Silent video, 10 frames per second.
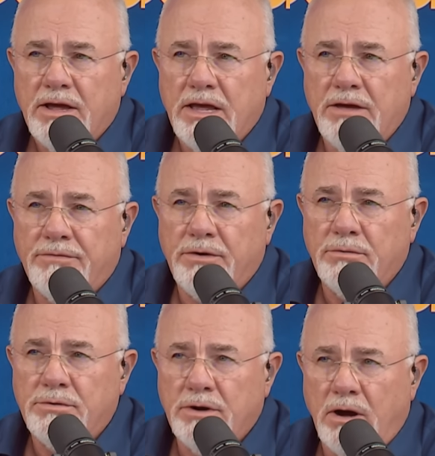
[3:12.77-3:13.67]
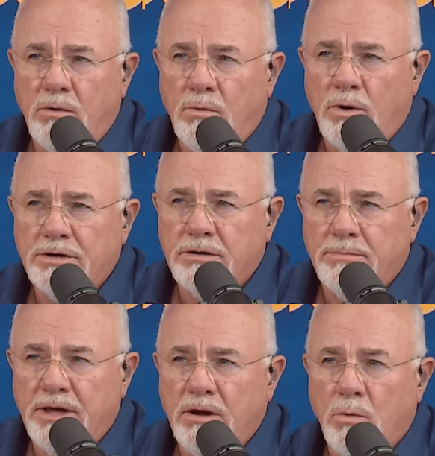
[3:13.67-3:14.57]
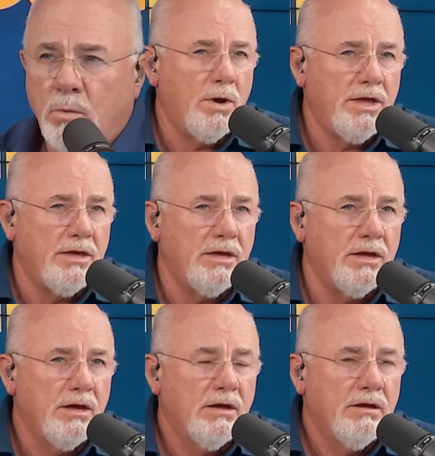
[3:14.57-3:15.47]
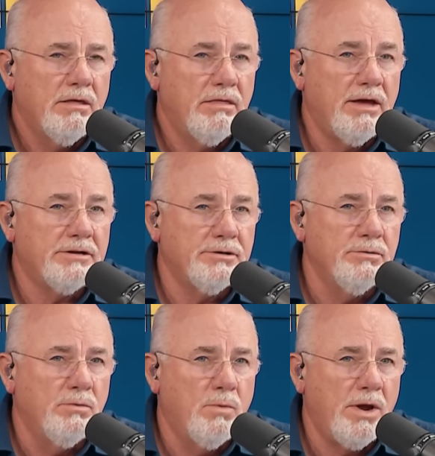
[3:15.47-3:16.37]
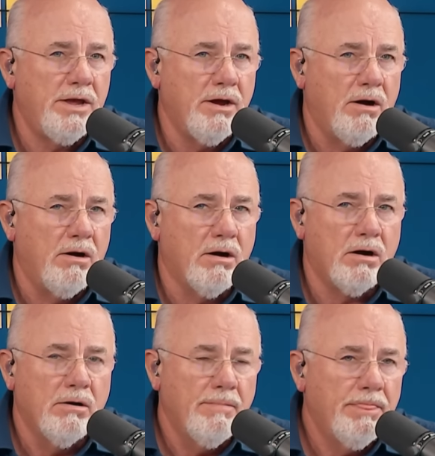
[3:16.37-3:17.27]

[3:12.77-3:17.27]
If you don't want to be a we, that's who we are.